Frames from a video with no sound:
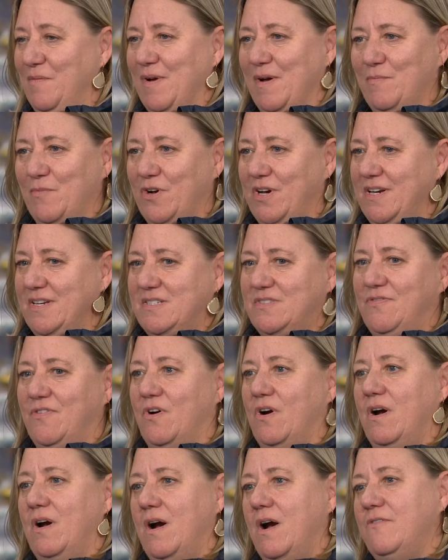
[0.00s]
memories
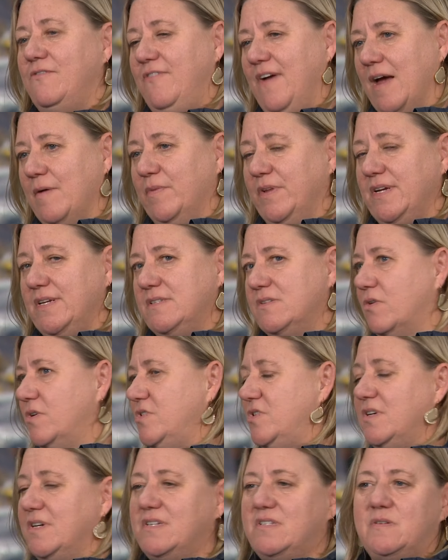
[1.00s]
for our families or
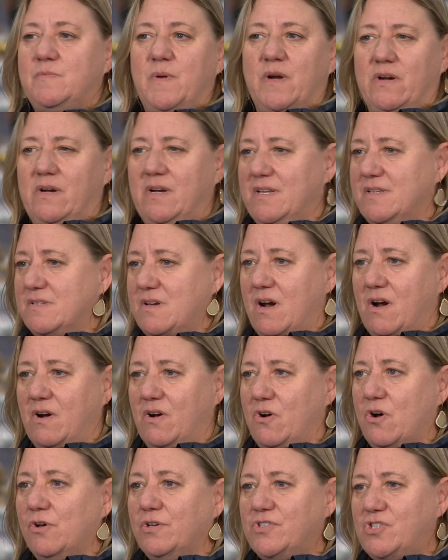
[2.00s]
to experience our
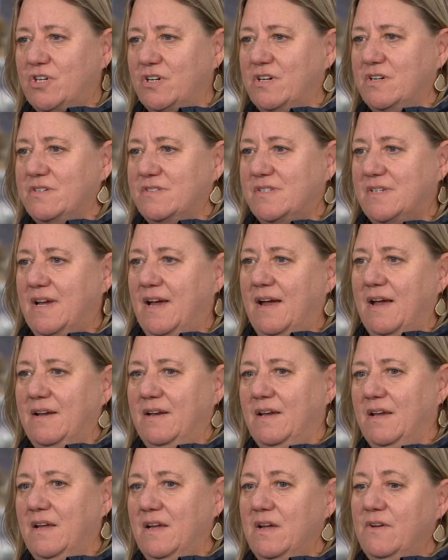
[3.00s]
cultures. And
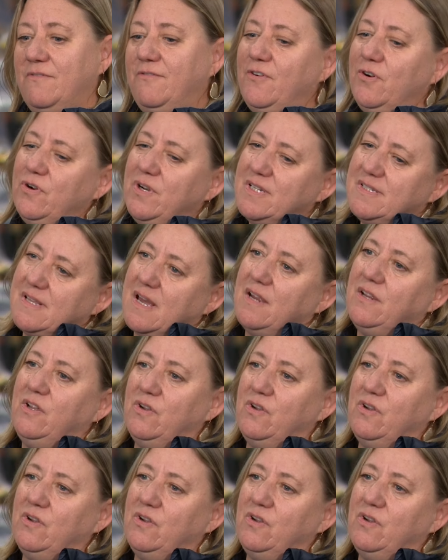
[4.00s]
food is that